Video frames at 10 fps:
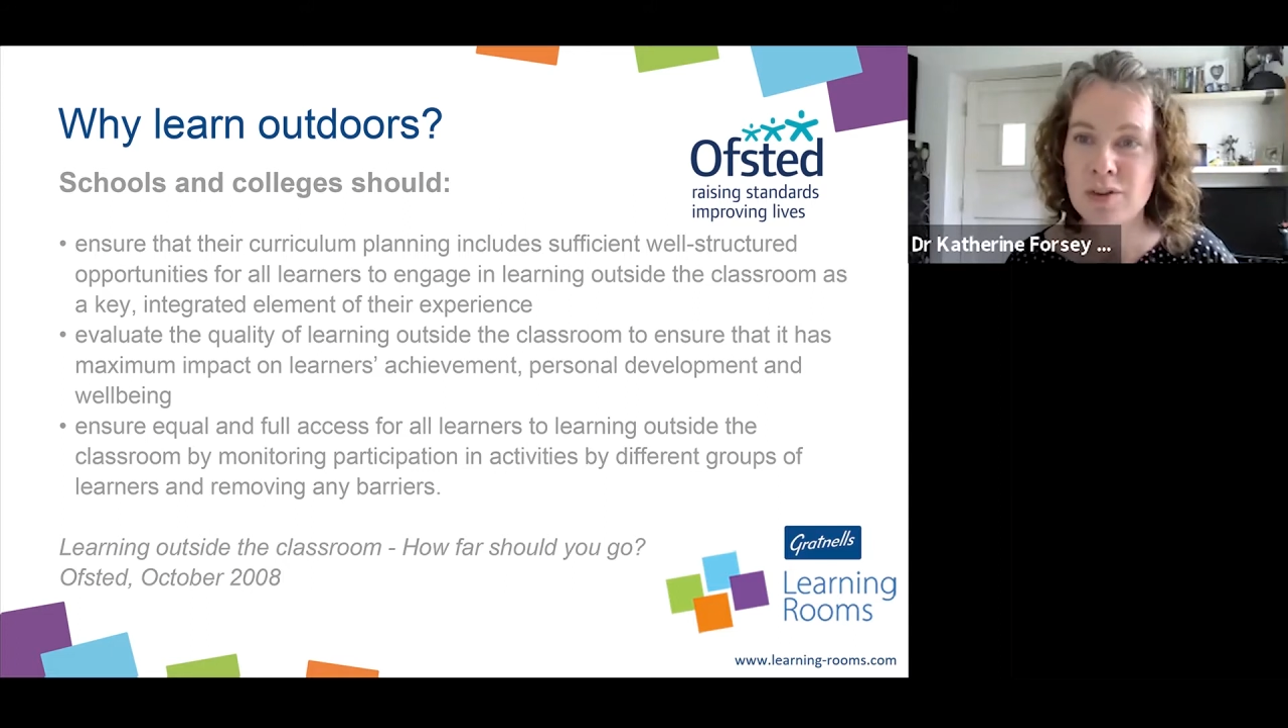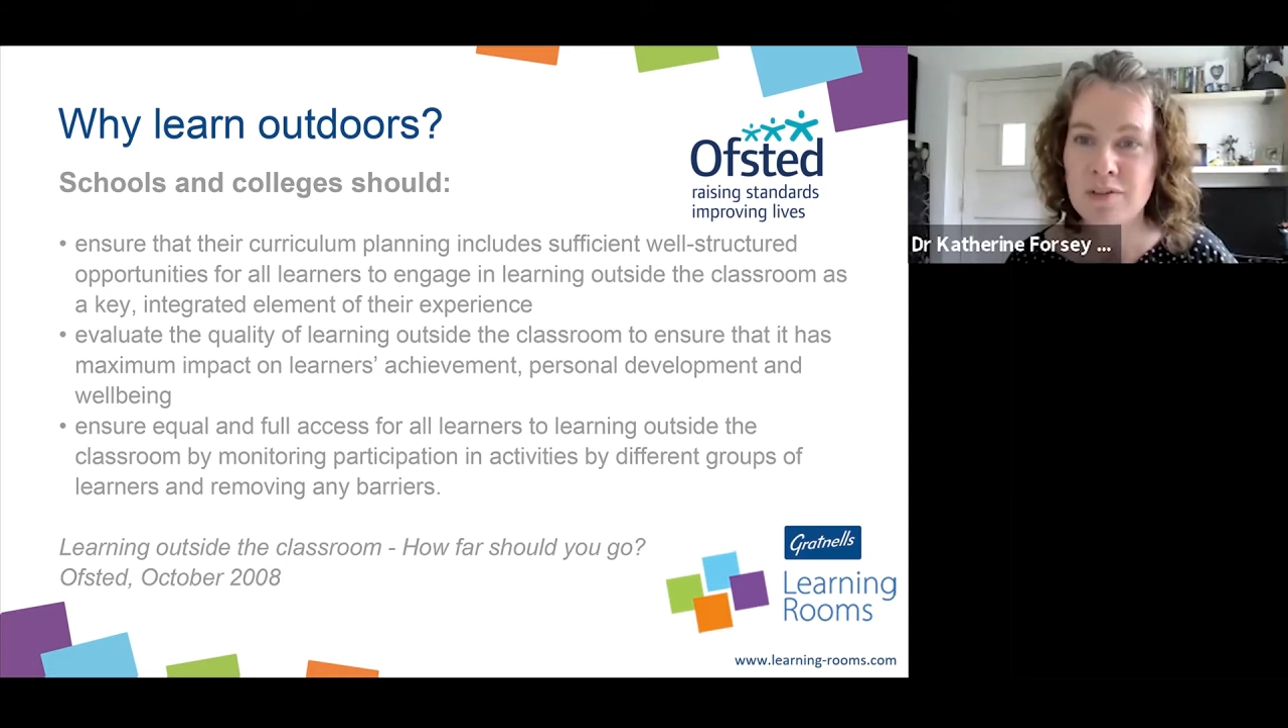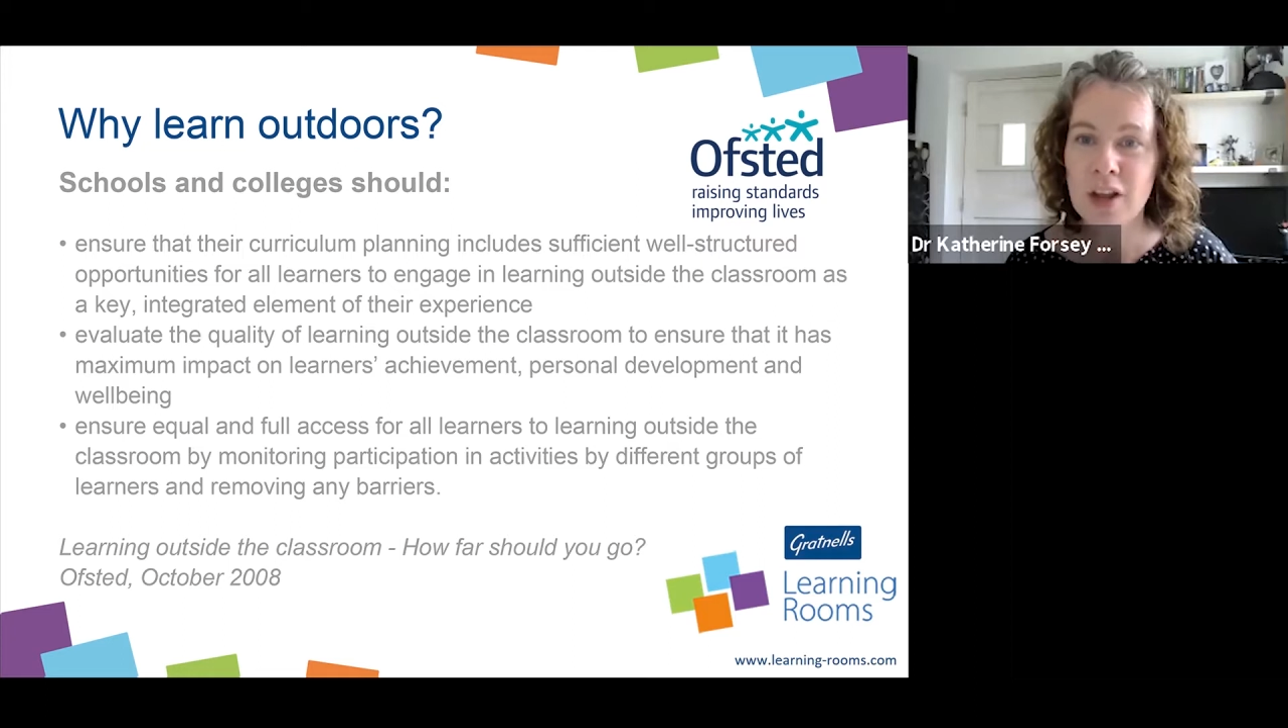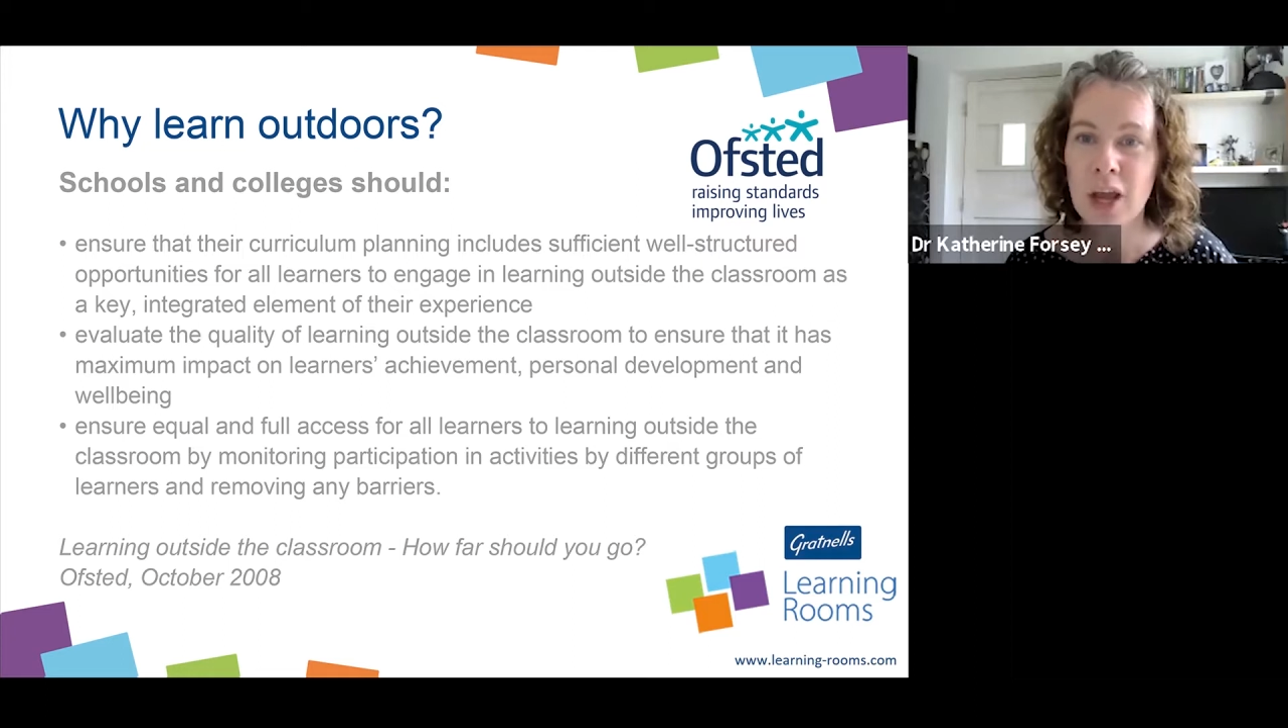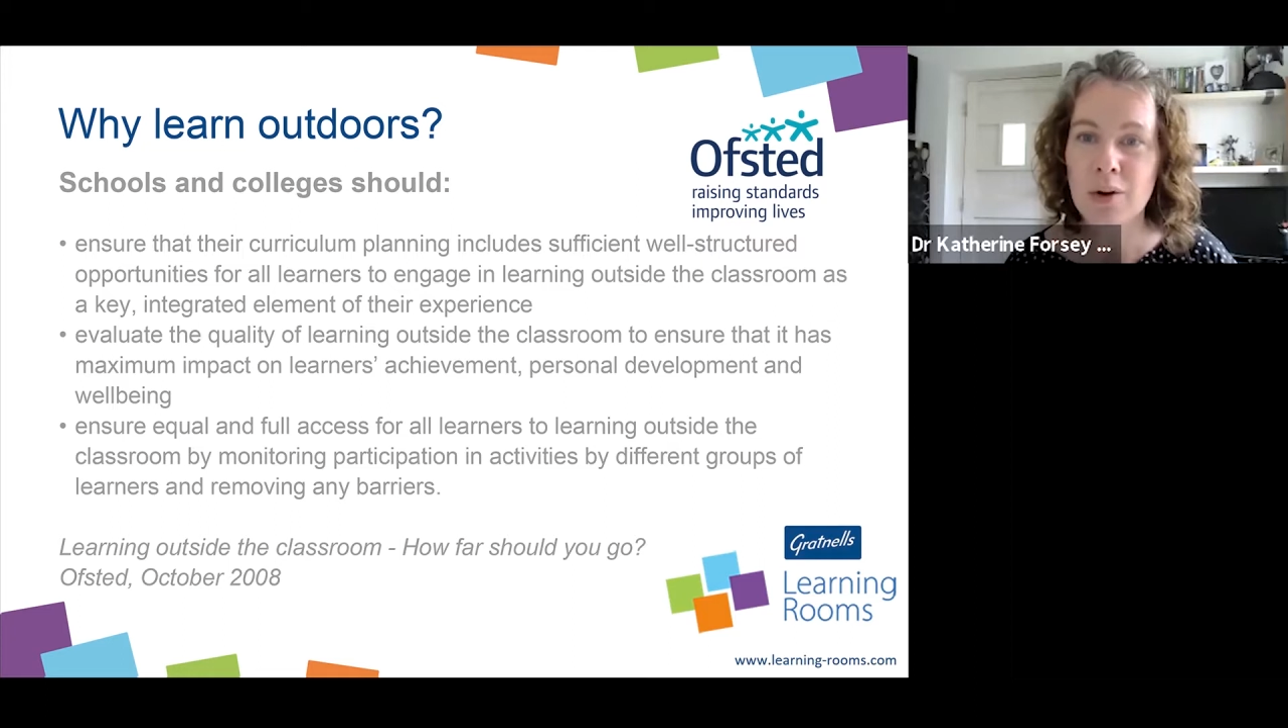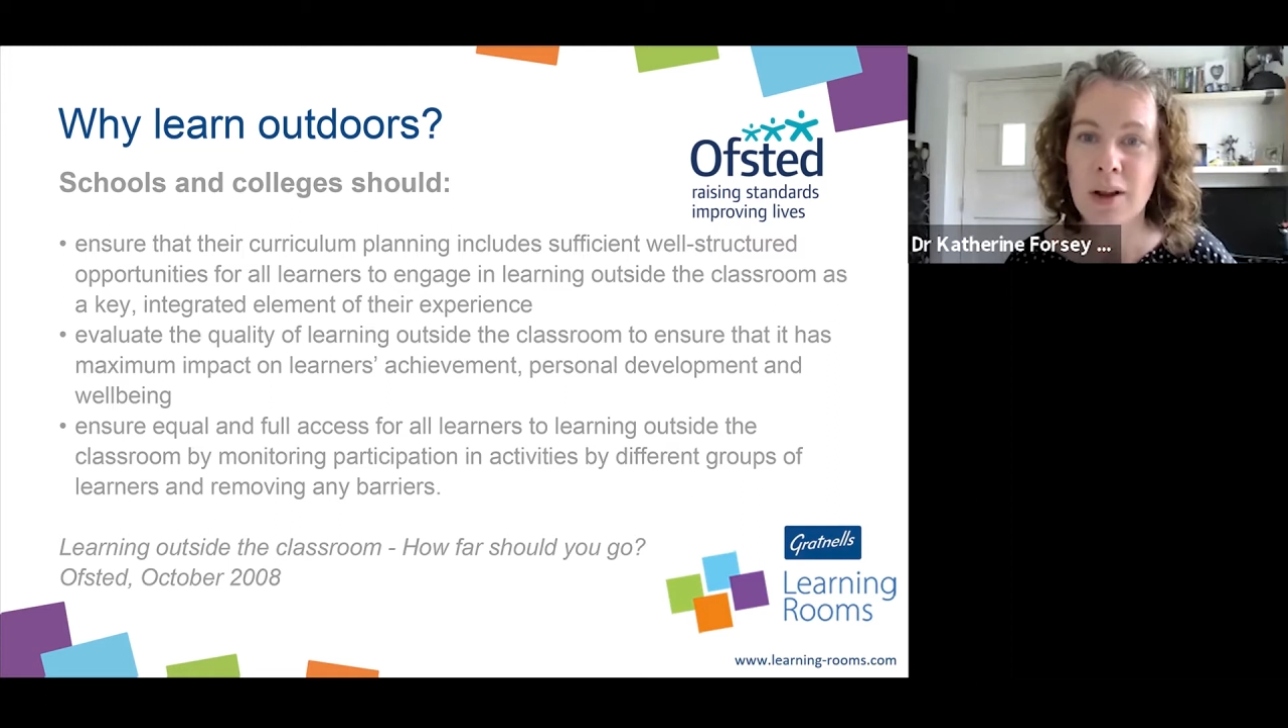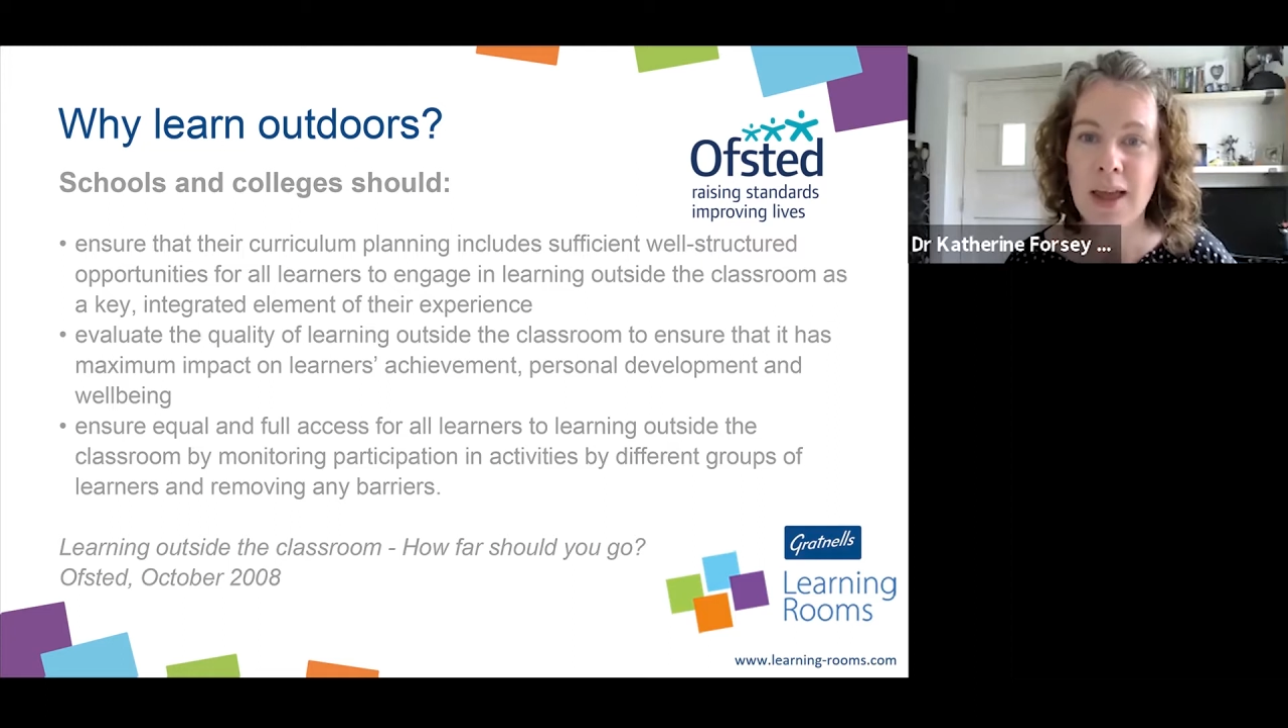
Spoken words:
of the local